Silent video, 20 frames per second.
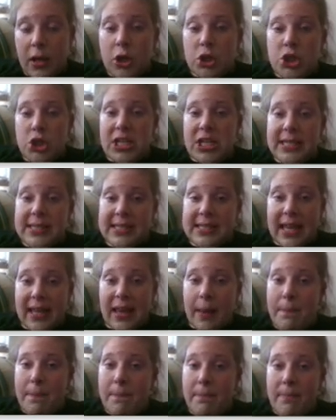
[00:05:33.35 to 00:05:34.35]
She said
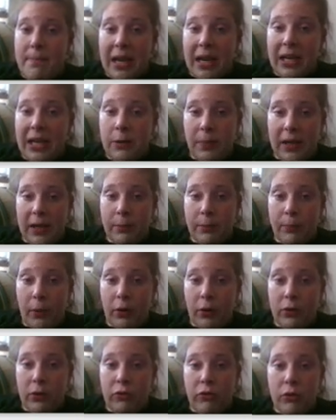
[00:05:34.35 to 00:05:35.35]
that many
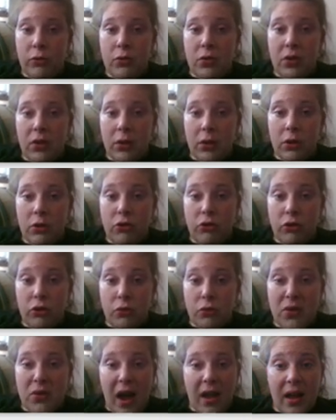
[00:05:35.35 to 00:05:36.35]
people
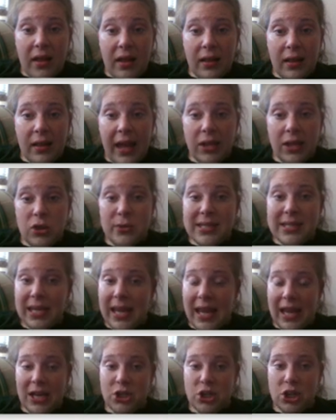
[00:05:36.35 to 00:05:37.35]
do not like
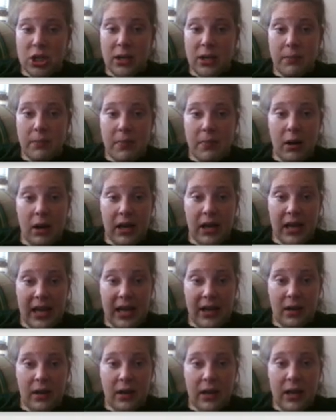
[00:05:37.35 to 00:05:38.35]
using Asian
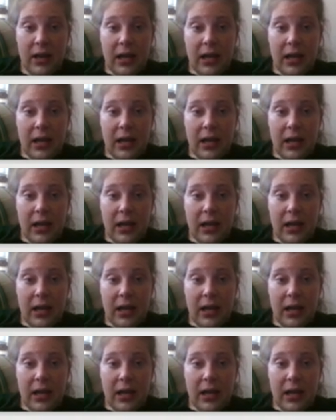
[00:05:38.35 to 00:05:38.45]
American.